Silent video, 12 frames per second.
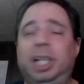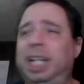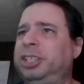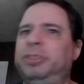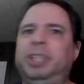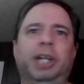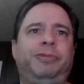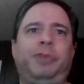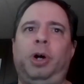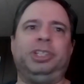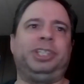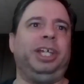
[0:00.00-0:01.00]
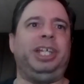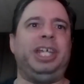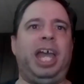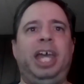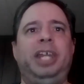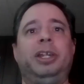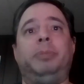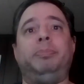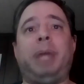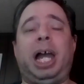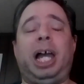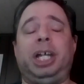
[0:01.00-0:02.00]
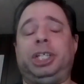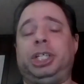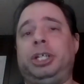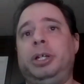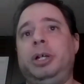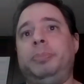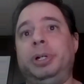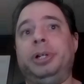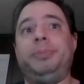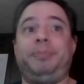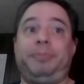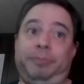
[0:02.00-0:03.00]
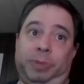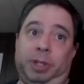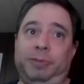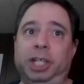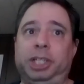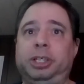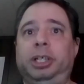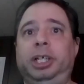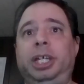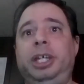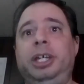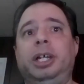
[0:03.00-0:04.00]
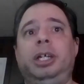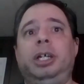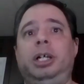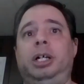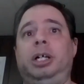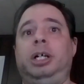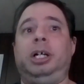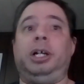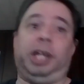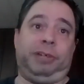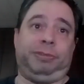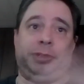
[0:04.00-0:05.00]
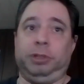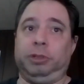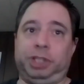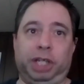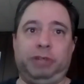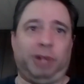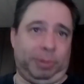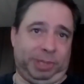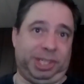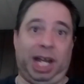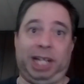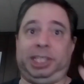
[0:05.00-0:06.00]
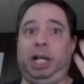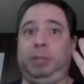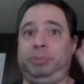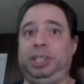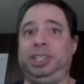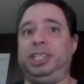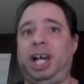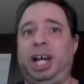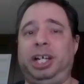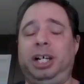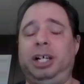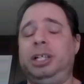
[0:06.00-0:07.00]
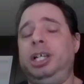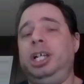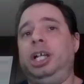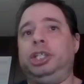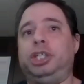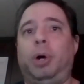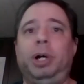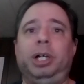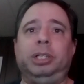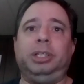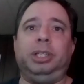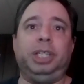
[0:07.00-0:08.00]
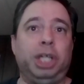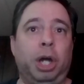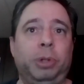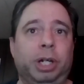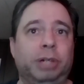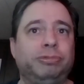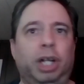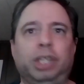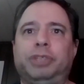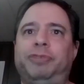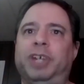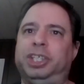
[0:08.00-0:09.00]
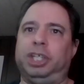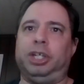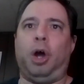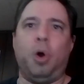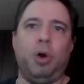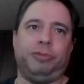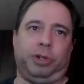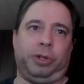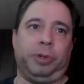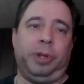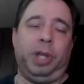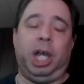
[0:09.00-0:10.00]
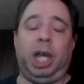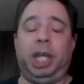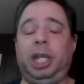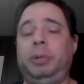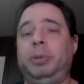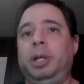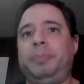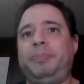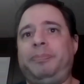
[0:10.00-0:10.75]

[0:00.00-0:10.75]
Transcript: lots of near falls near the end of the match, but eventually, uh, after Jake Roberts knocked out Prince Nana, Toa Liona runs Vincent over, and then